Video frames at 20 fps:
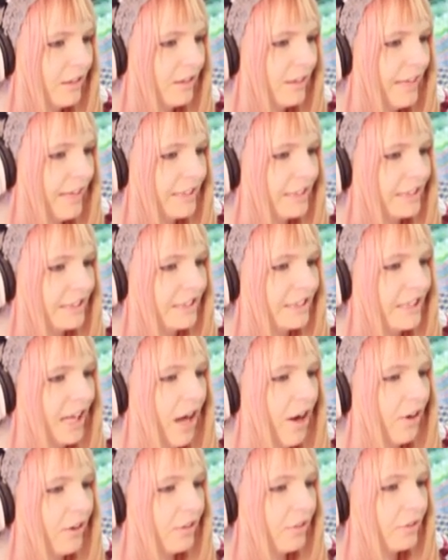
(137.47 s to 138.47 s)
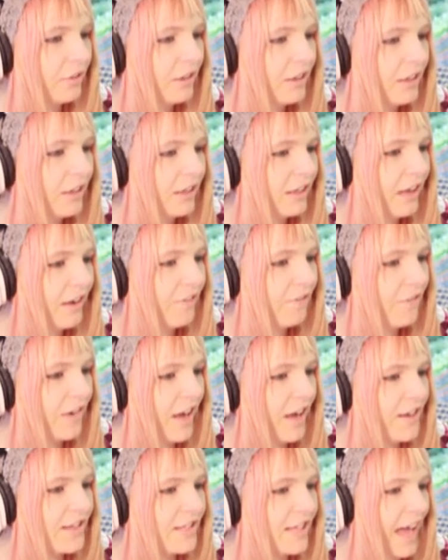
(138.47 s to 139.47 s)
This is so
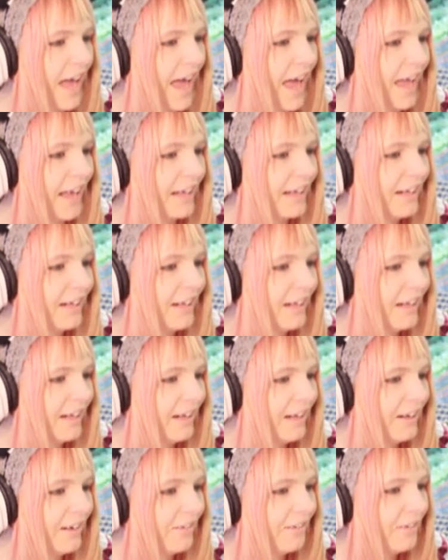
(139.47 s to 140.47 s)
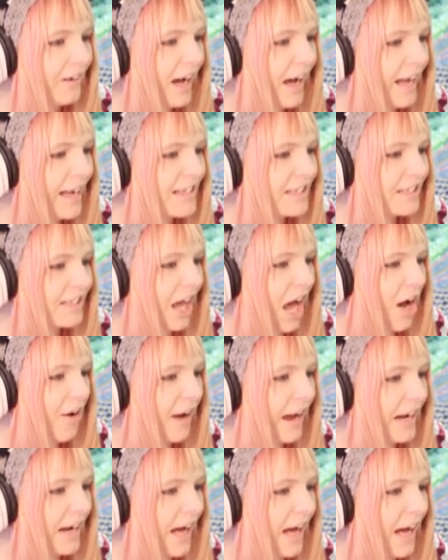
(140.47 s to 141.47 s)
confusing. What is
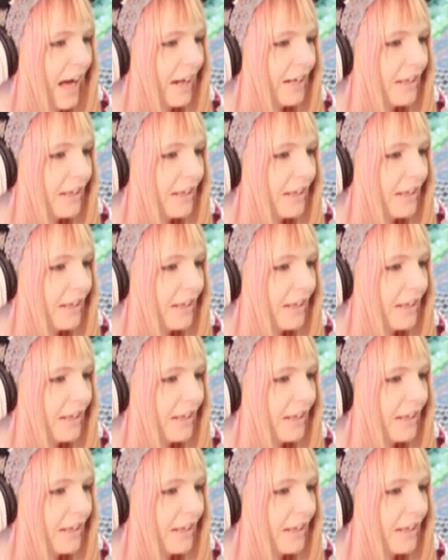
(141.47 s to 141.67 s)
going on?